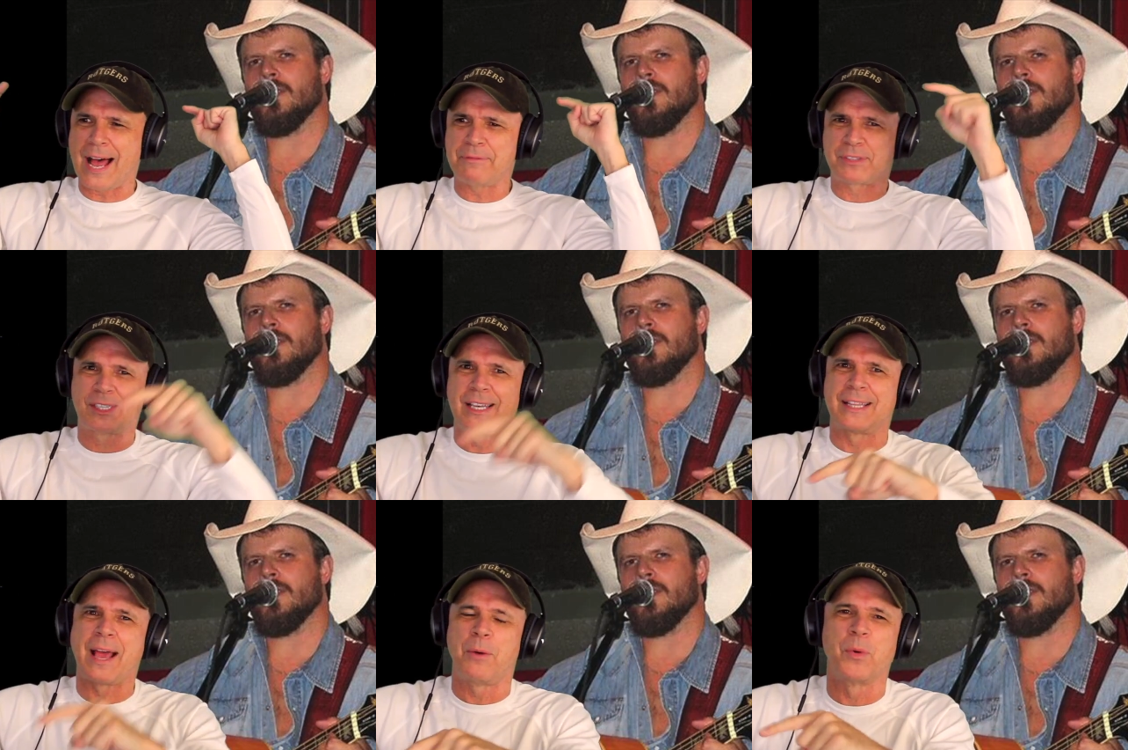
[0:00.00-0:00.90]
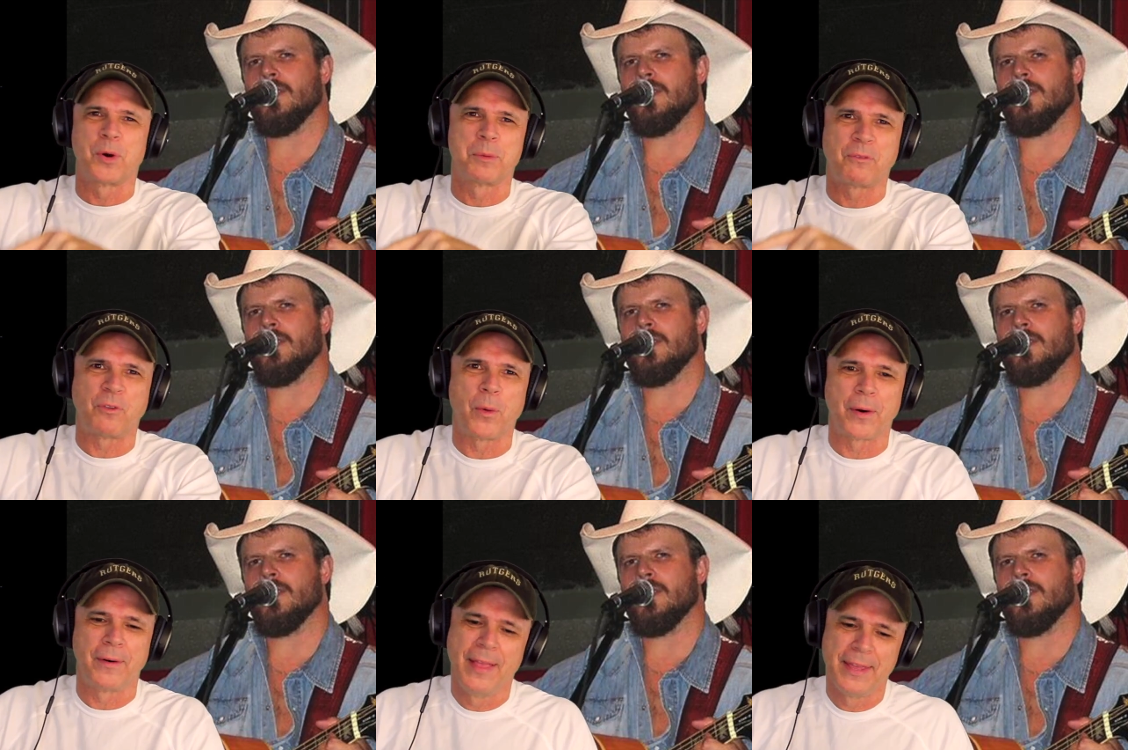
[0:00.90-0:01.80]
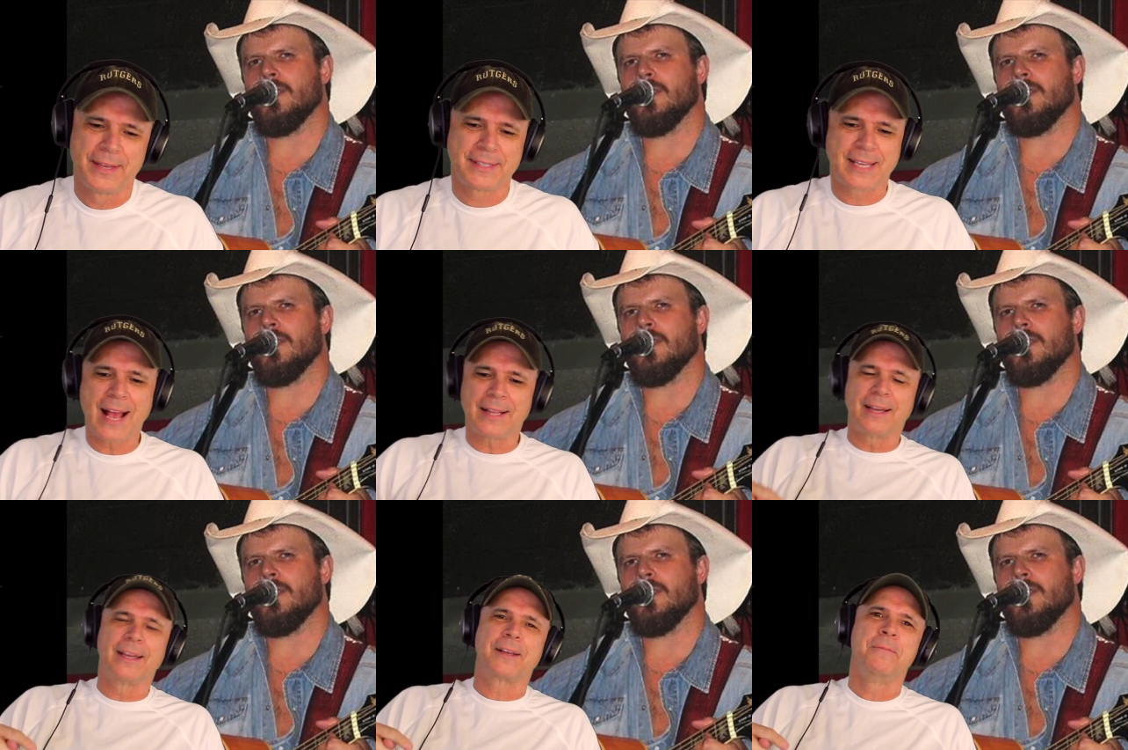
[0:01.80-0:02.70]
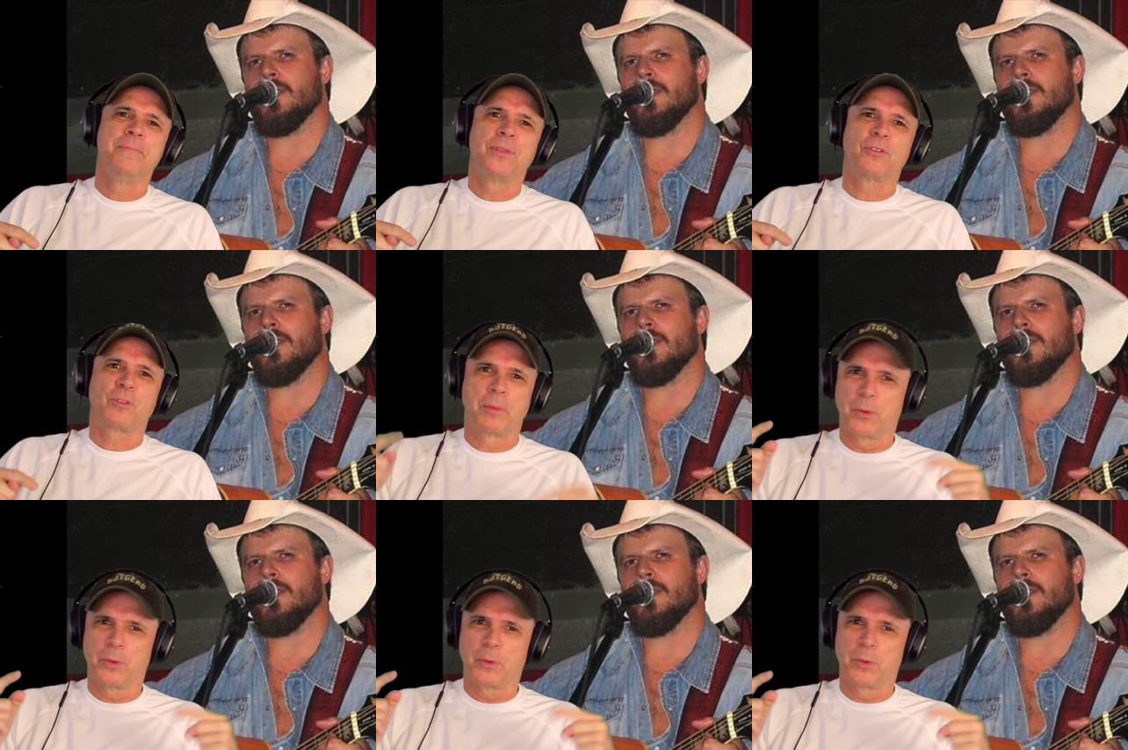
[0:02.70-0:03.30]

Speaker 1: I've seen that word before. Is that like from